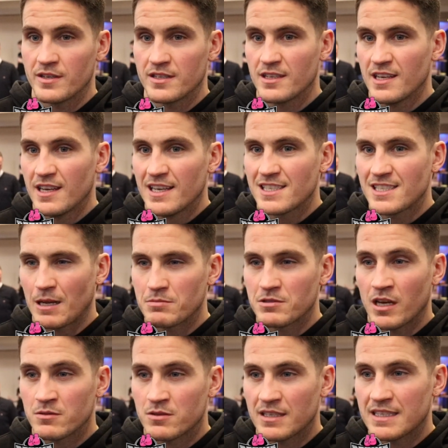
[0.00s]
And
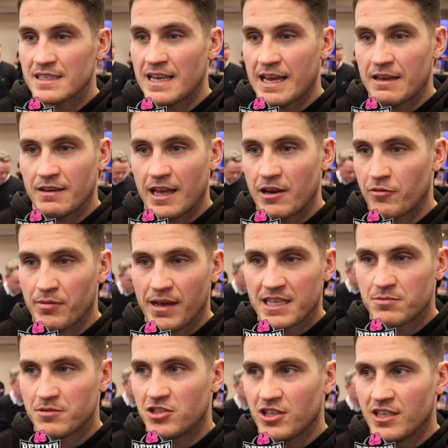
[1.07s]
sometimes these late
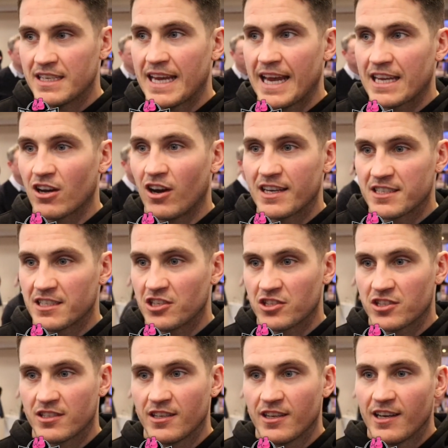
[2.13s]
replacements, you can get guys that just